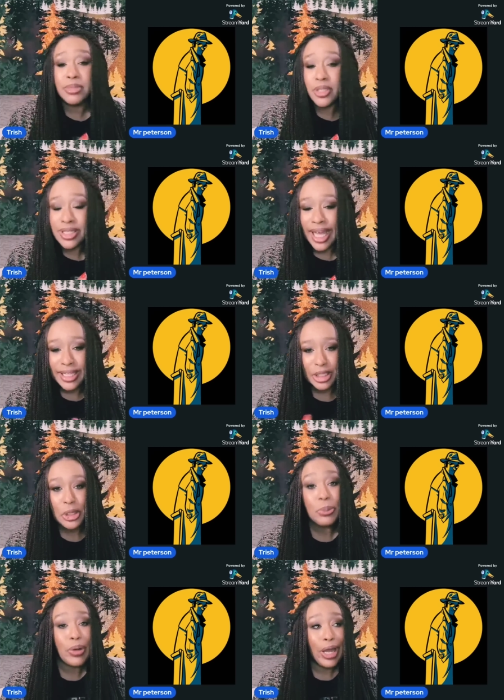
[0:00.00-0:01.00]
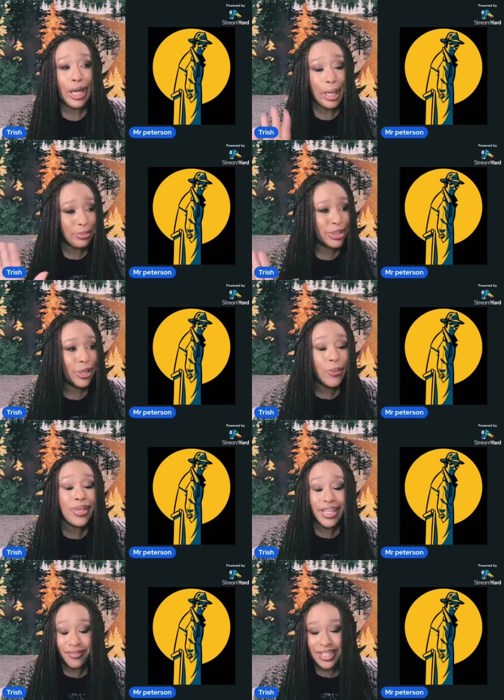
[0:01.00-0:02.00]
so glad that you brought up so
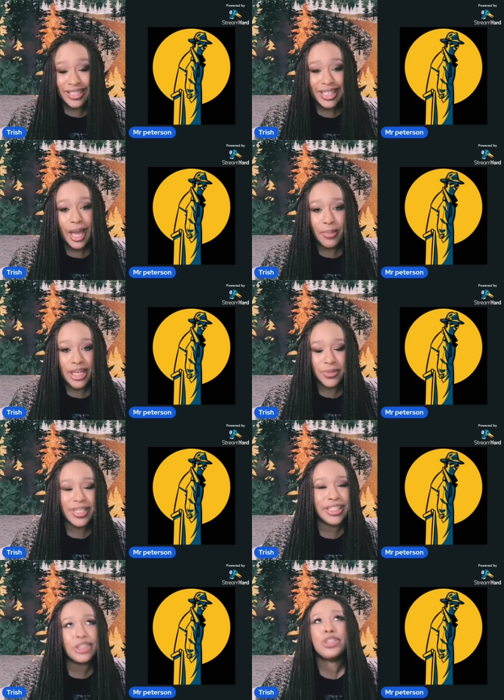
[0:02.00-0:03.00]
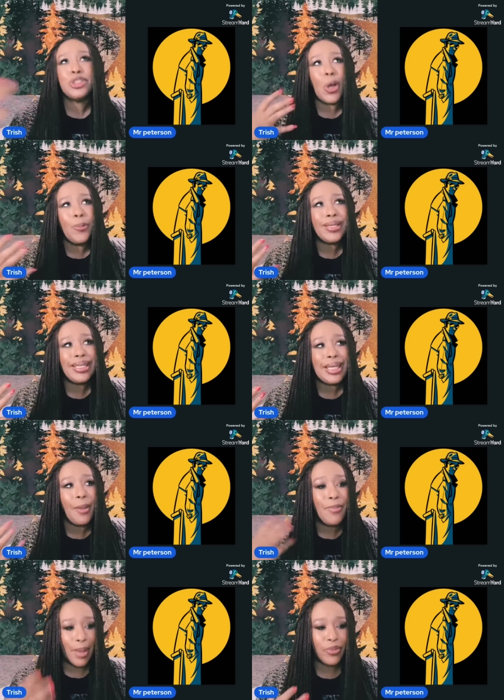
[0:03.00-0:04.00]
many of these topics because just so many
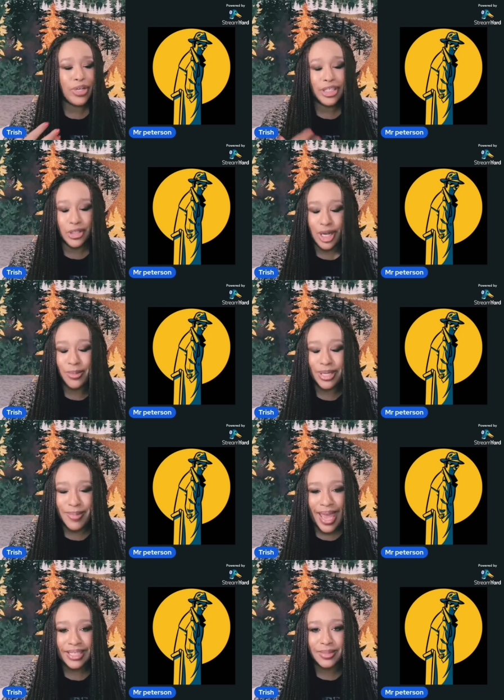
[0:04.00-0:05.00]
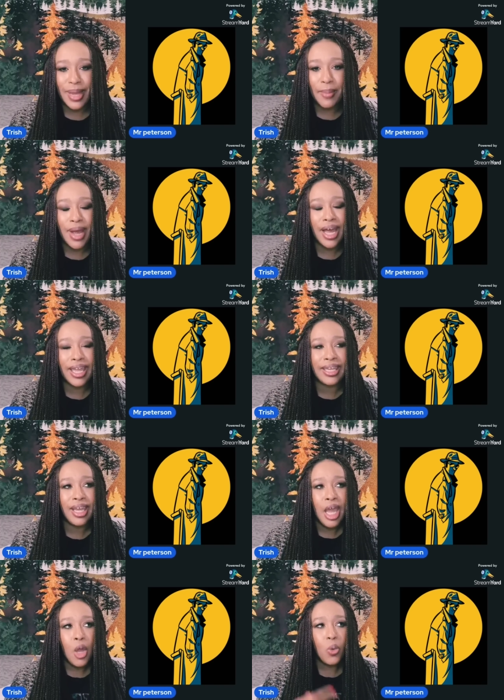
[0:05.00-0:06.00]
memories are coming back to my mind.
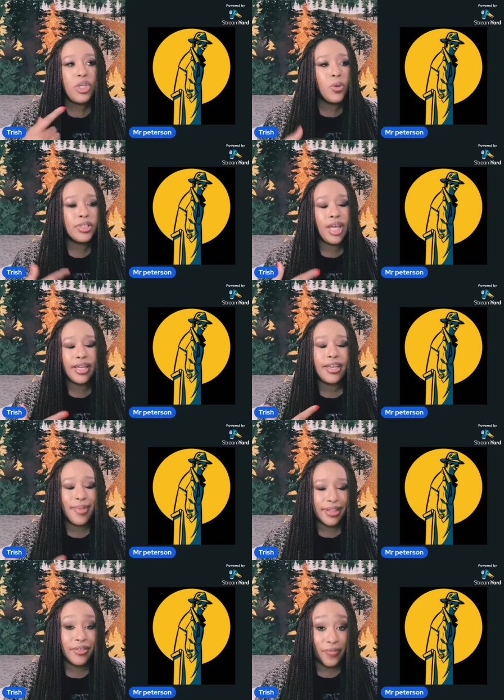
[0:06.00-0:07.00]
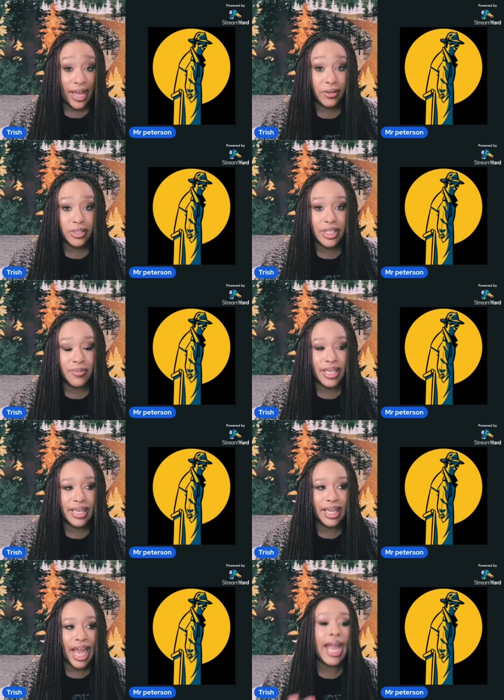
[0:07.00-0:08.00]
When you were talking about the faculty
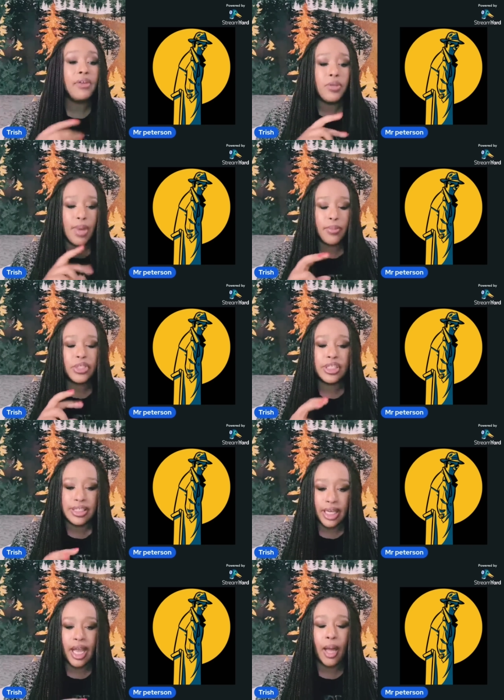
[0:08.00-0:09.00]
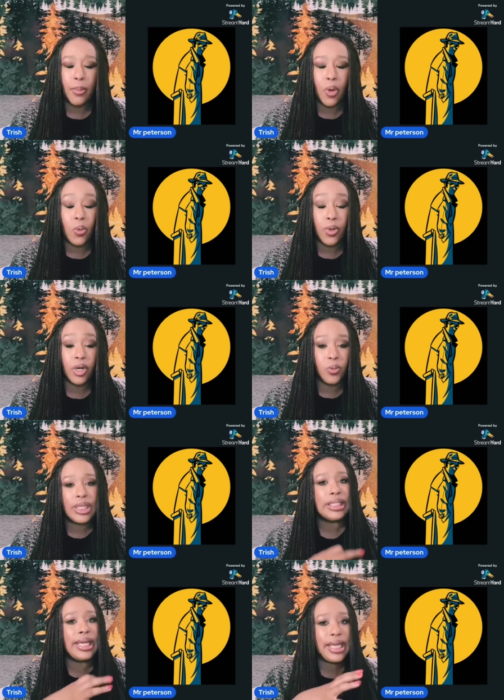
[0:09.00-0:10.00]
meeting, I remember just a couple where
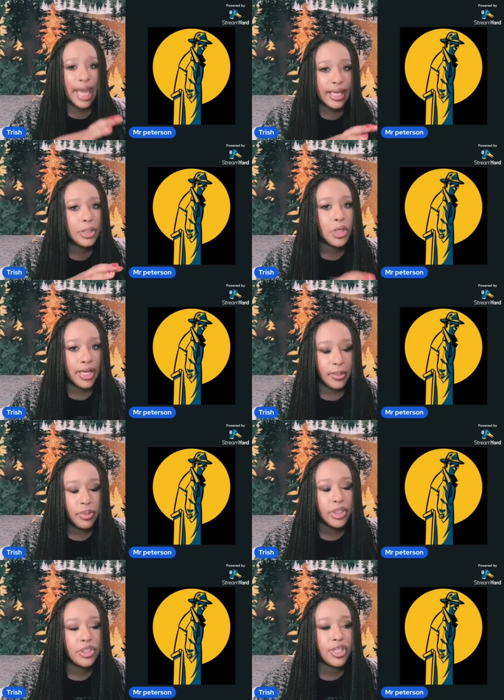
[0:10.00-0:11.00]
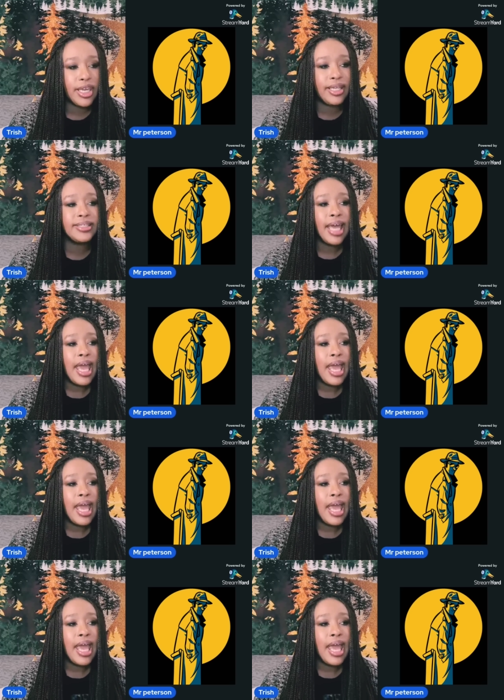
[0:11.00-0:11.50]
we like kind of tried to push things.